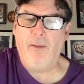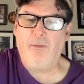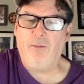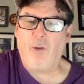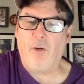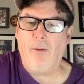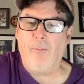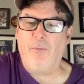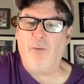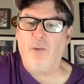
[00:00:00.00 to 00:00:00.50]

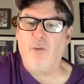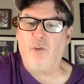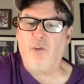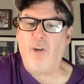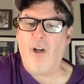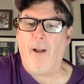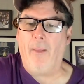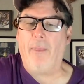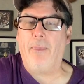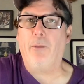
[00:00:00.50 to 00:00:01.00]
Clemson
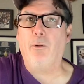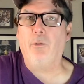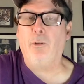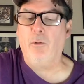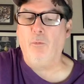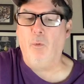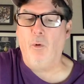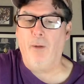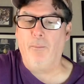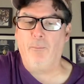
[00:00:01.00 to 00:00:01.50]
shot
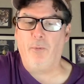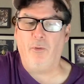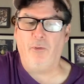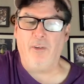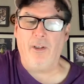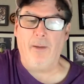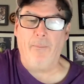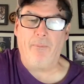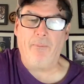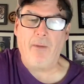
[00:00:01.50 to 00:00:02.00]

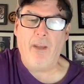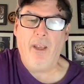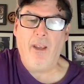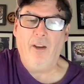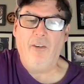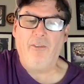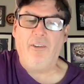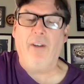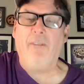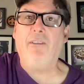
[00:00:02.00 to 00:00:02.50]
31%.
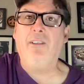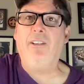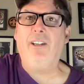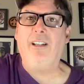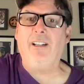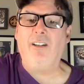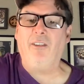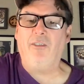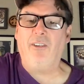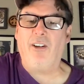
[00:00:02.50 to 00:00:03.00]

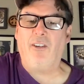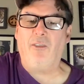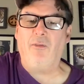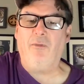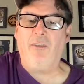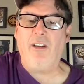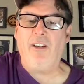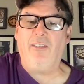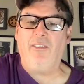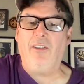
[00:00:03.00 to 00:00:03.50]
17-6,
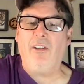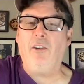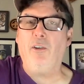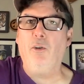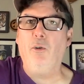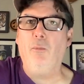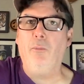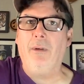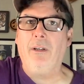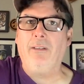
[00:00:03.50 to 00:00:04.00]

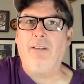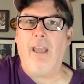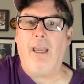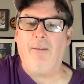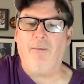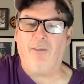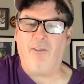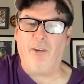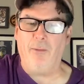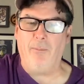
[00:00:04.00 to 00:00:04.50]
VCU beat
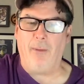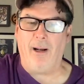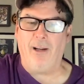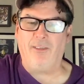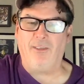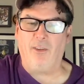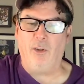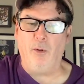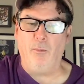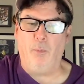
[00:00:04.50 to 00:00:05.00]
Davidson by
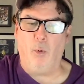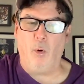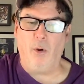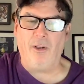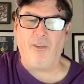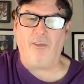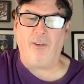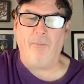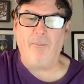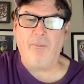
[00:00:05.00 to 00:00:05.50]
2
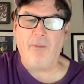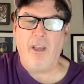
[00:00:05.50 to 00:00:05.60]
points.